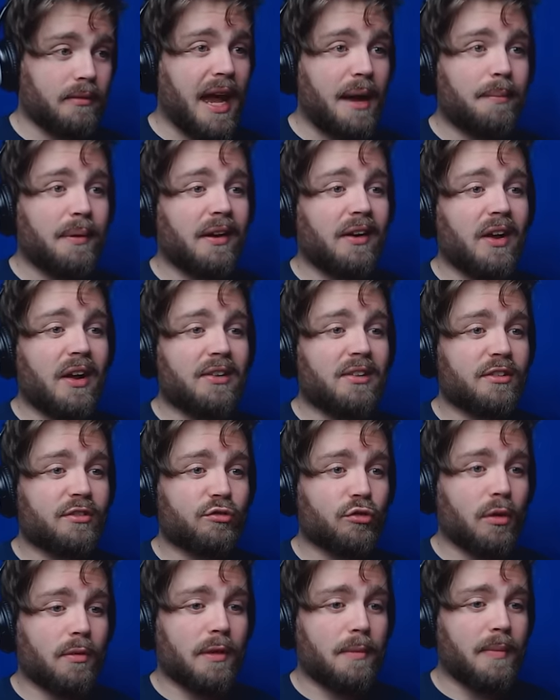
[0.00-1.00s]
How about I
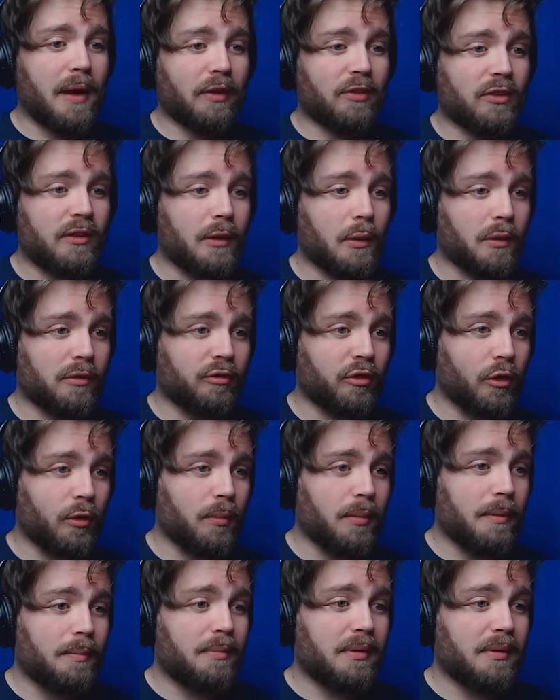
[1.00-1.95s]
just drop the mountaineering rope?